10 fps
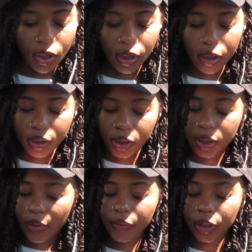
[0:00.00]
and it's
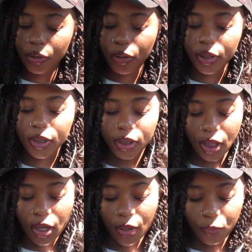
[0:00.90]
seventy degrees,
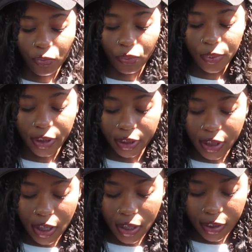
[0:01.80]
and I'm really
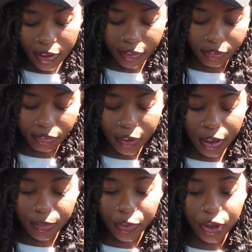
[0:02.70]
hot.
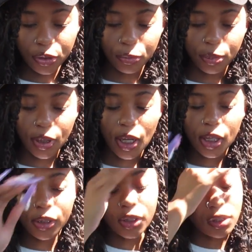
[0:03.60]
I'm super hot
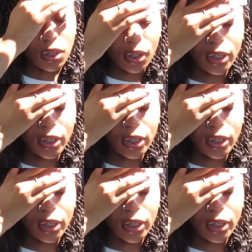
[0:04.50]
in this car,